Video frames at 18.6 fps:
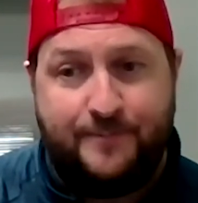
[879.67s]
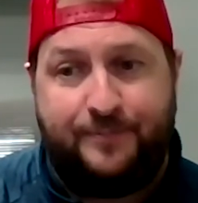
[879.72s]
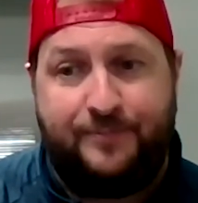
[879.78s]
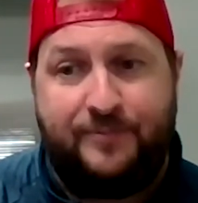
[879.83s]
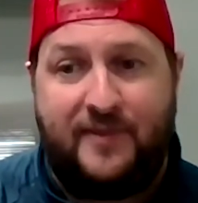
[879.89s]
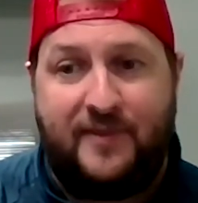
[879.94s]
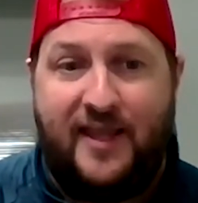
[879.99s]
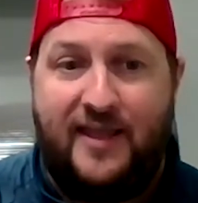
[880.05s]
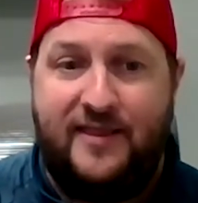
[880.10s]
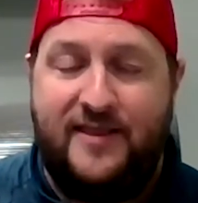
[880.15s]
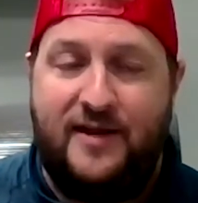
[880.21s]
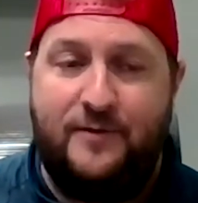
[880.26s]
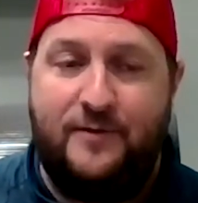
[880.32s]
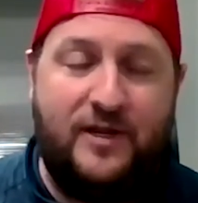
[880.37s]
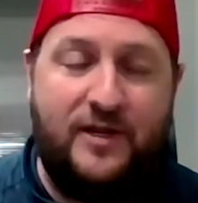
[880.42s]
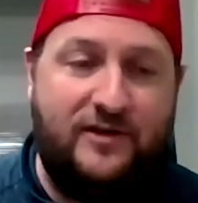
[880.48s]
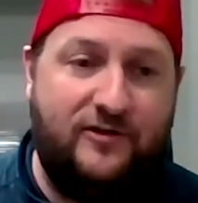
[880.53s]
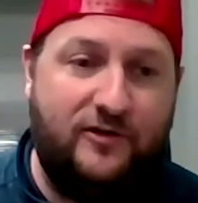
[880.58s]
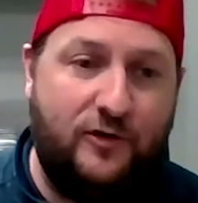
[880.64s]
Mm-hmm. And then
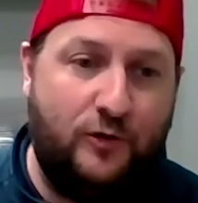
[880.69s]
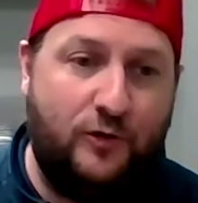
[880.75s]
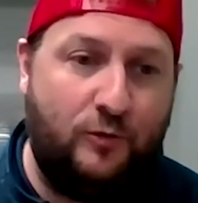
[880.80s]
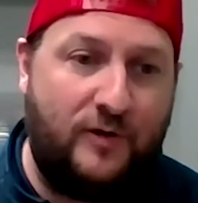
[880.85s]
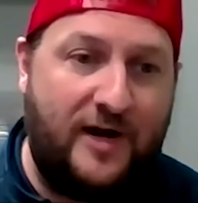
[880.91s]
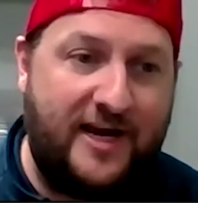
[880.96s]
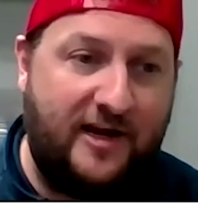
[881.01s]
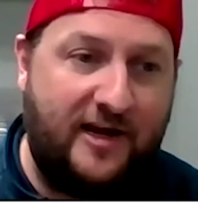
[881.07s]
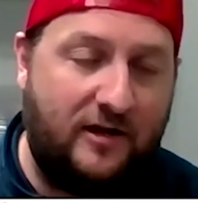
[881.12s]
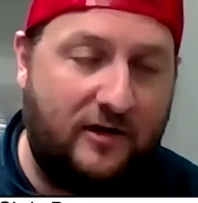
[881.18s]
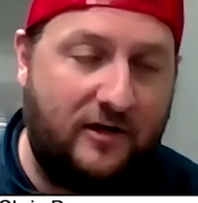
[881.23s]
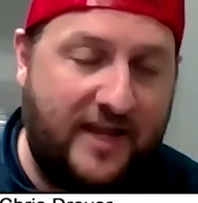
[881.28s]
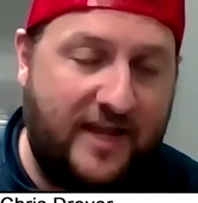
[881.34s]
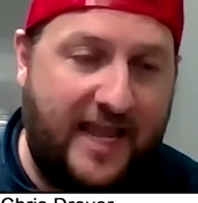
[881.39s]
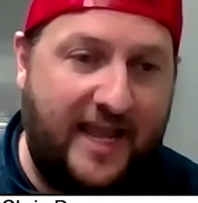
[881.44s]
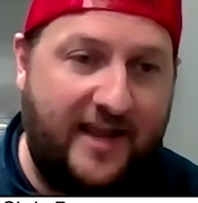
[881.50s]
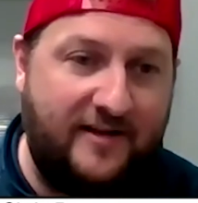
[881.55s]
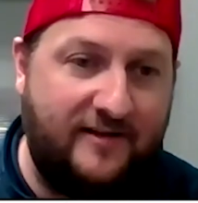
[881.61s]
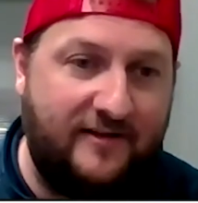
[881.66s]
we do regular
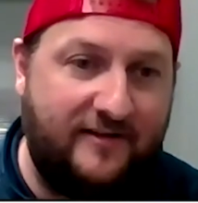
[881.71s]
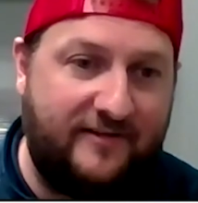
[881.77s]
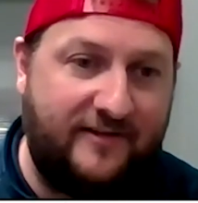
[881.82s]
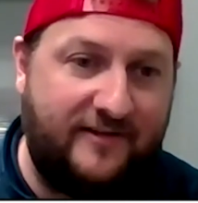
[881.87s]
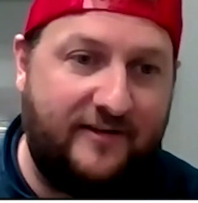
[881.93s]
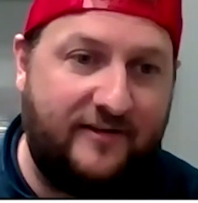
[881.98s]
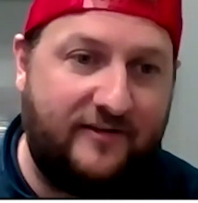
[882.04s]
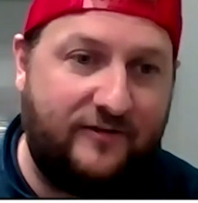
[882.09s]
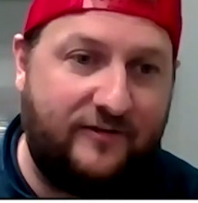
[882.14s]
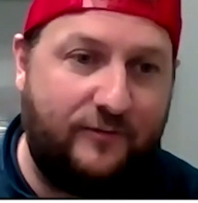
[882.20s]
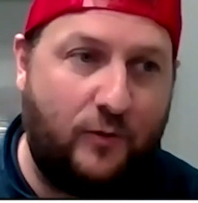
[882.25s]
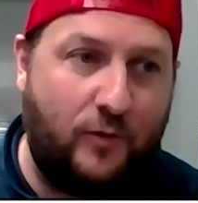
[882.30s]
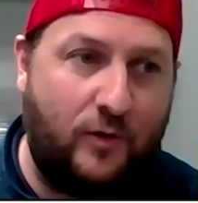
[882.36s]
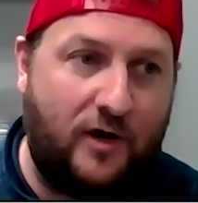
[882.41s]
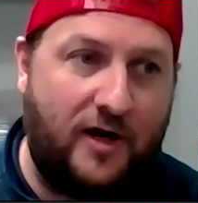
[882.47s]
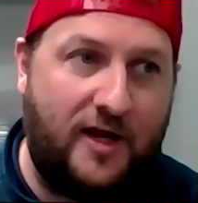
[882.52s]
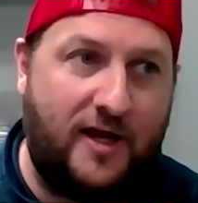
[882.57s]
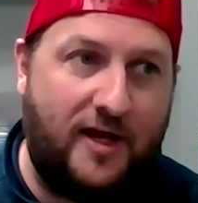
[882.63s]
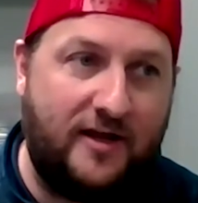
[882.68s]
cadences
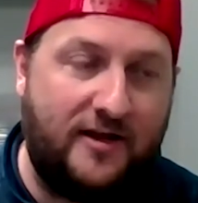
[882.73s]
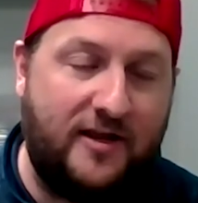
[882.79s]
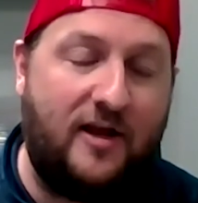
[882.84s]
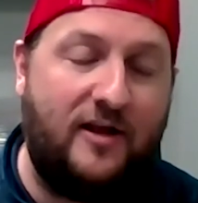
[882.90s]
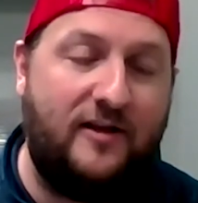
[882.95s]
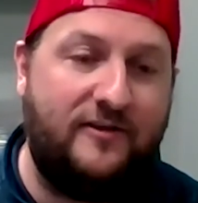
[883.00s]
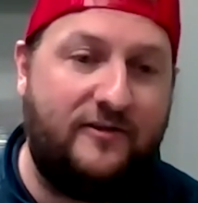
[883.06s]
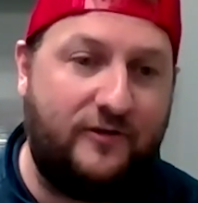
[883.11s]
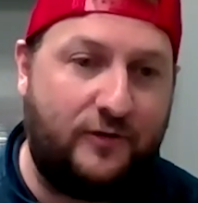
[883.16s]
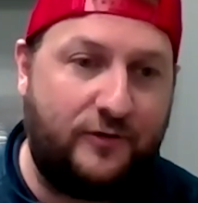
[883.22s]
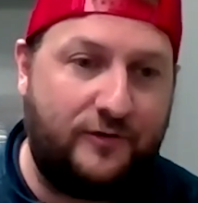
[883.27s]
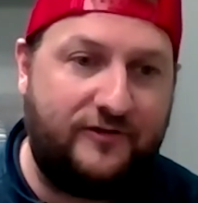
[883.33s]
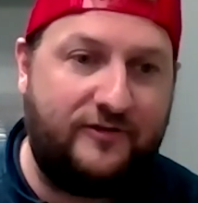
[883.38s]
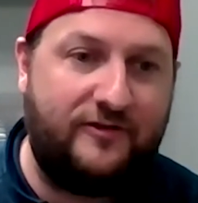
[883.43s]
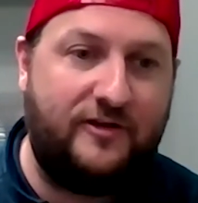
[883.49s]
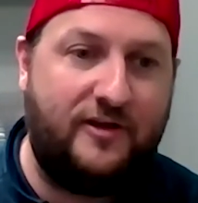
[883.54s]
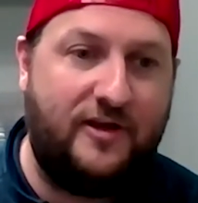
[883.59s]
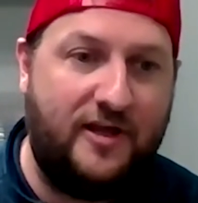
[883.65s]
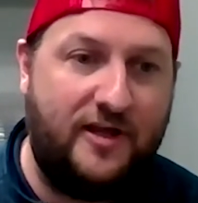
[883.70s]
for uh,
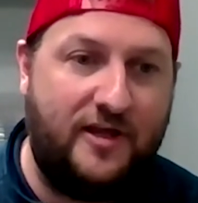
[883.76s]
consults.